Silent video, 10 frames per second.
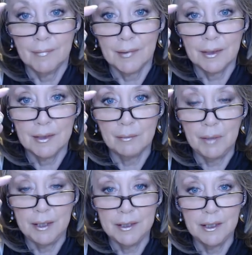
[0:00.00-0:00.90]

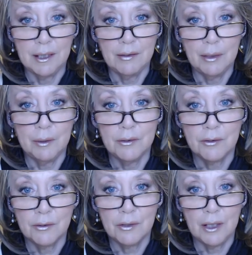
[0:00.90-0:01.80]
someplace in here I would
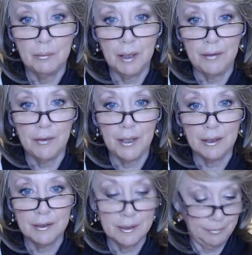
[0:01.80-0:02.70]
try to blend
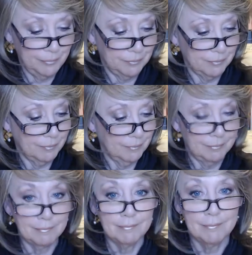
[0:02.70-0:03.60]
things.
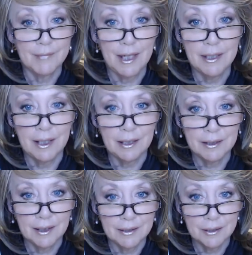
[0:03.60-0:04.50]
I
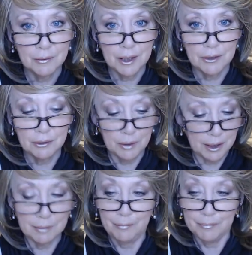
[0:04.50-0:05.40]
think that's what I do with
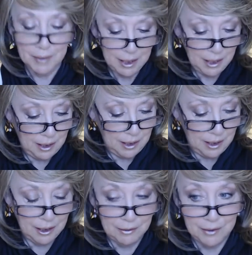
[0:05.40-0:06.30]
it.
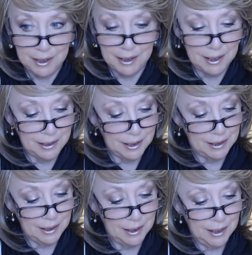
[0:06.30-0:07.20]
Alrighty, and
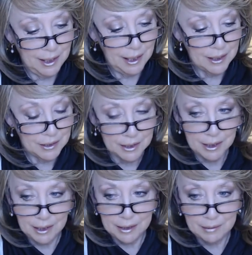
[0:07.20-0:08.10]
then the last
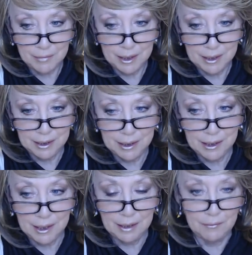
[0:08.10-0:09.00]
item that I
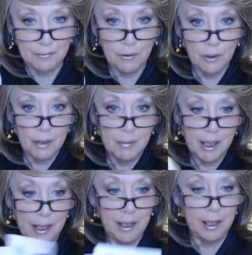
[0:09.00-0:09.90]
got for
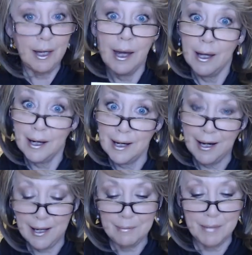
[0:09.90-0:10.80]
my
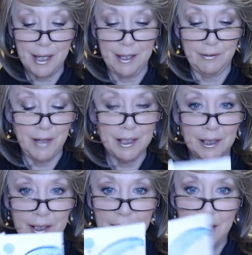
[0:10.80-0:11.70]
glam bag
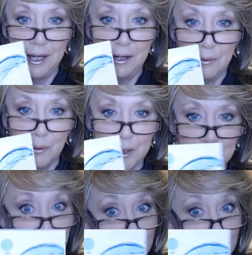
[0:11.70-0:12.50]
regular were these two